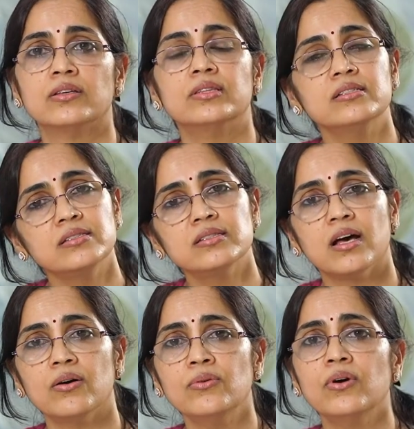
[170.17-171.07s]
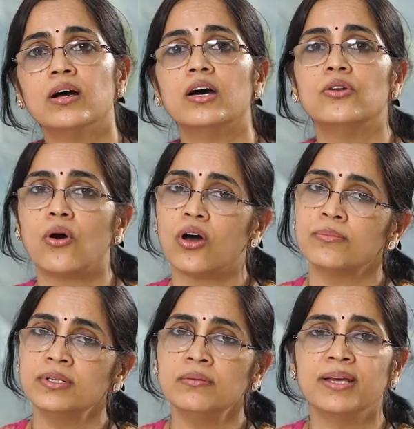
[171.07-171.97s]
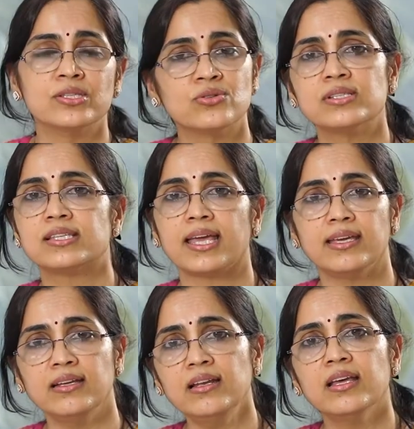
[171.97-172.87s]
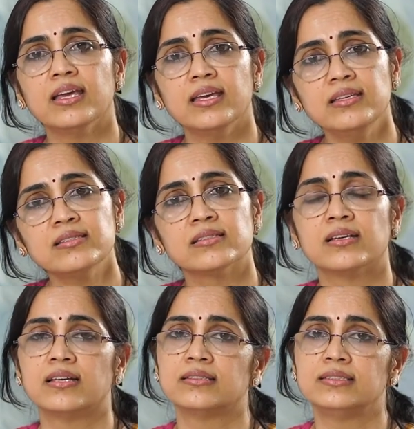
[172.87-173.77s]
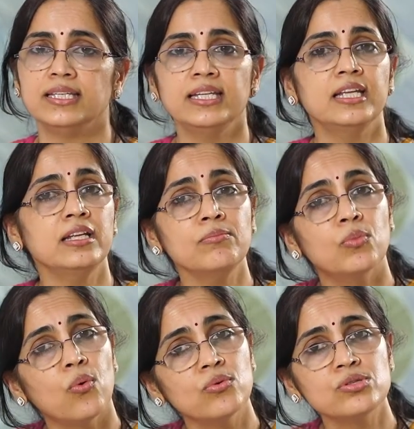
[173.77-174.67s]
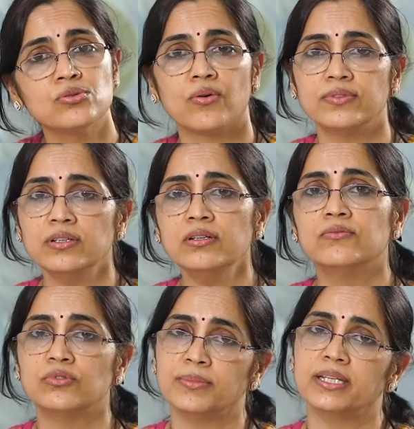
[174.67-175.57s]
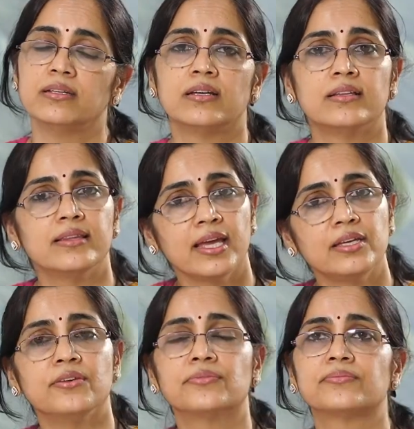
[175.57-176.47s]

This is how a normal menstrual cycle is seen in most of the women. Thank you.